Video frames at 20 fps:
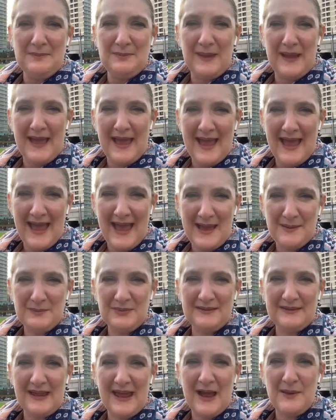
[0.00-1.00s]

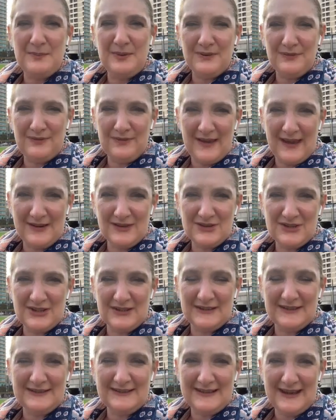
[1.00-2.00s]
Perhaps our
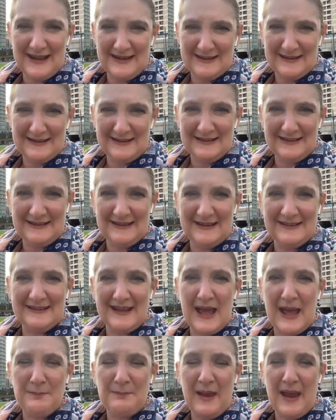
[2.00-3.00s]
perfectionist tendencies
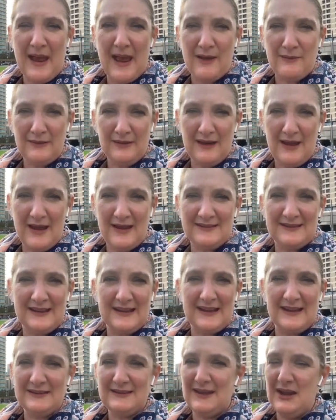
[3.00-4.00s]
are
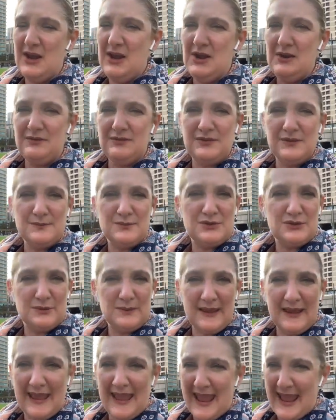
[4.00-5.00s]
paralyzing us from
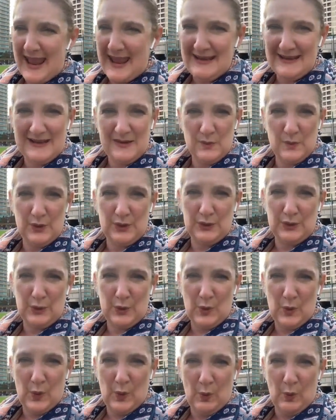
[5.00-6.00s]
doing any work
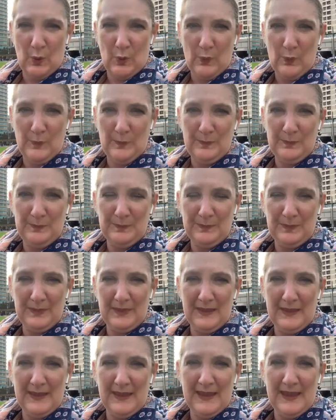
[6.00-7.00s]
at all.
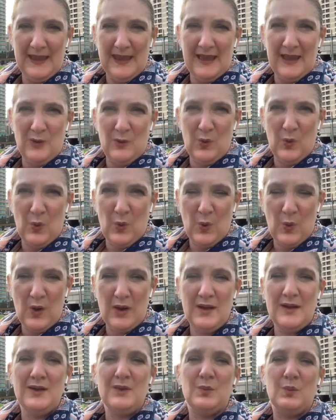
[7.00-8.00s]

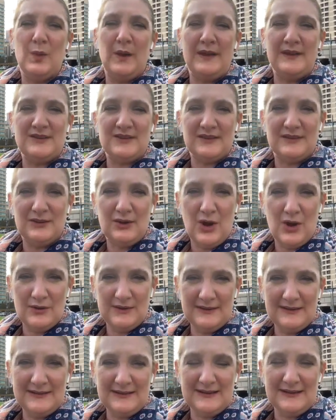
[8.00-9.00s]
Or we're just
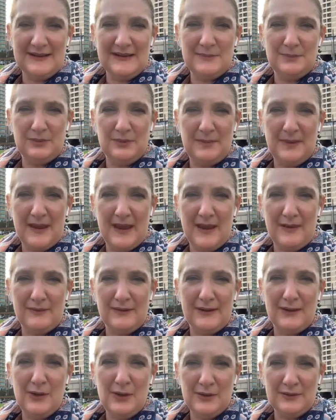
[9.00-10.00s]
constantly
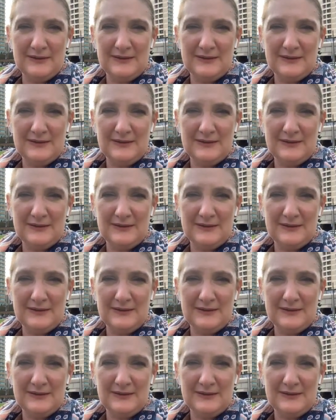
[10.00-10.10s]
preparing.